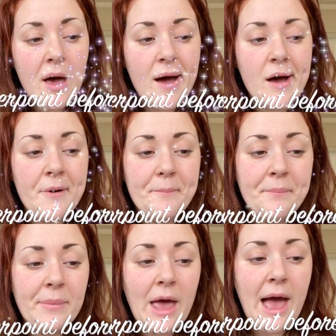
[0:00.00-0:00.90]

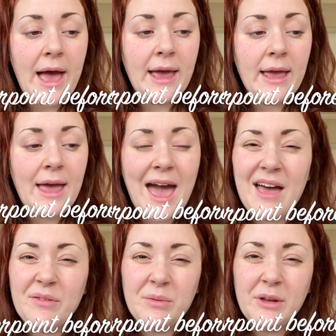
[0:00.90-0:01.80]
I
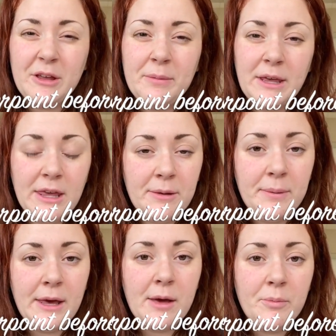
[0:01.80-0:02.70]
haven't really been
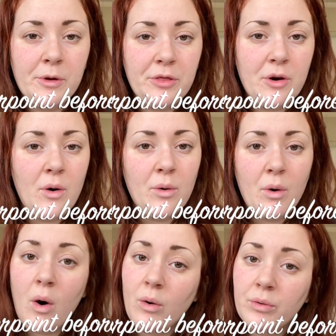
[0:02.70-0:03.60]
keeping up with the
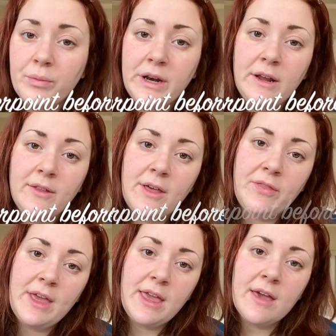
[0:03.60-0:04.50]
own reading that
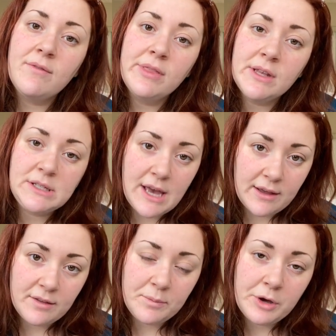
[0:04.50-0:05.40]
they give in the
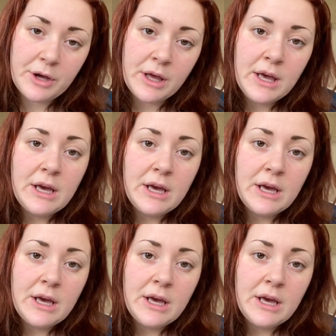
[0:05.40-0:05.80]
textbook